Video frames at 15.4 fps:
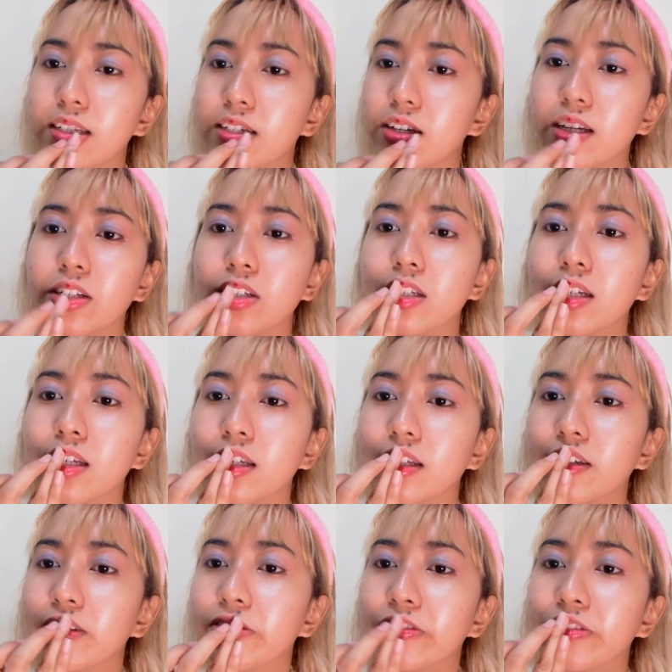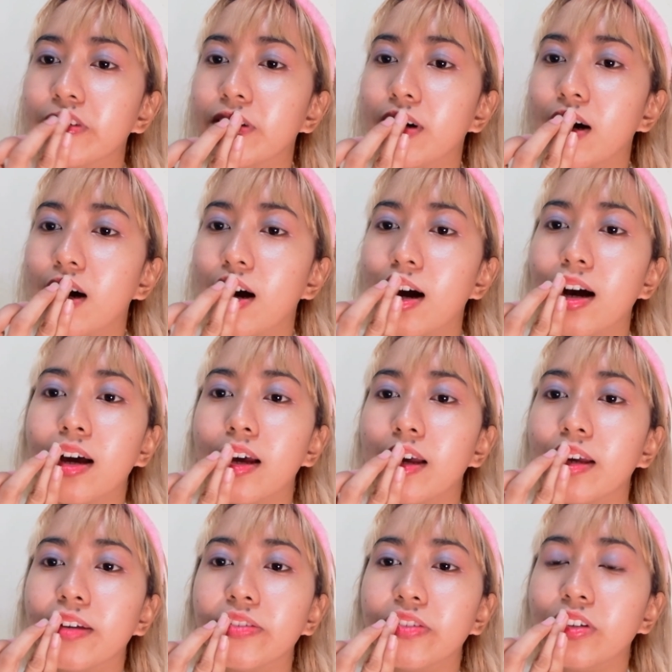achieve
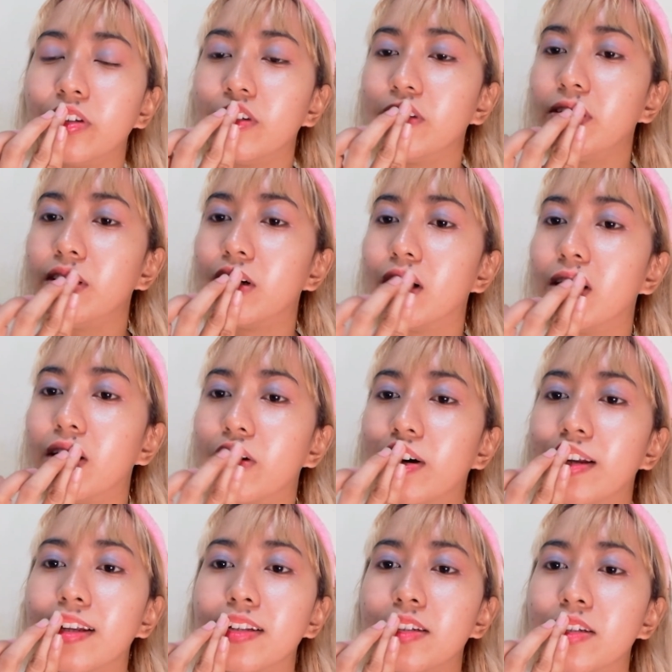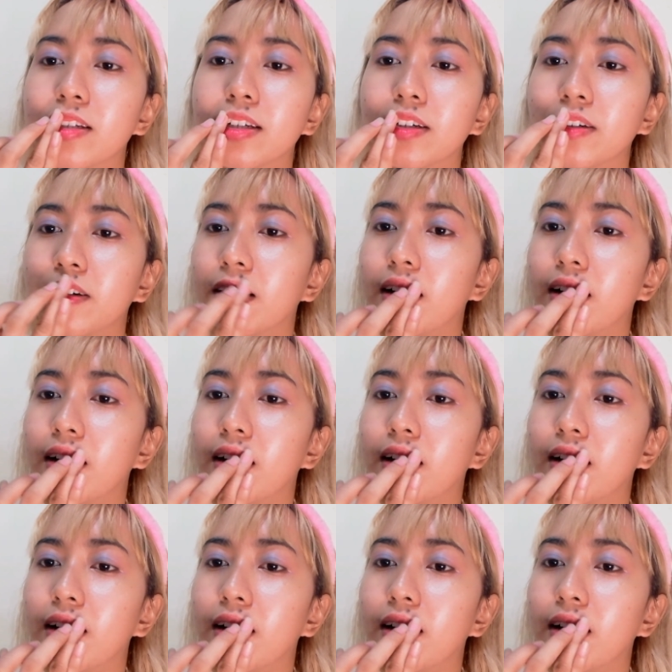if you wanted to